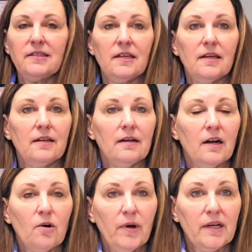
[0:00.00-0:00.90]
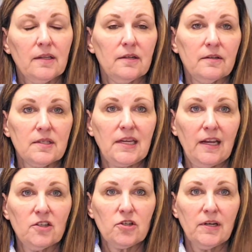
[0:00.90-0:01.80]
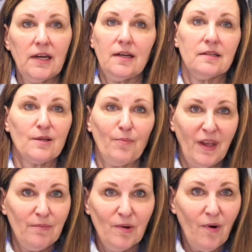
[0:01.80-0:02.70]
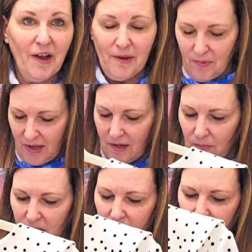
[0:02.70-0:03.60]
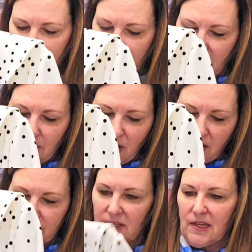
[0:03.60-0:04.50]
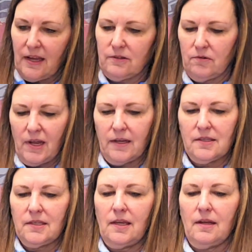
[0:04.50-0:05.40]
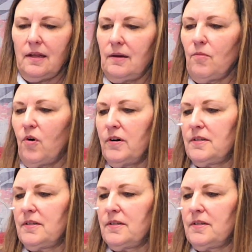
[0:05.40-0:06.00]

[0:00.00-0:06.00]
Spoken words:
I did a quick little stain treat, some baby wipe, and it appears to have come off because I do not see it anymore.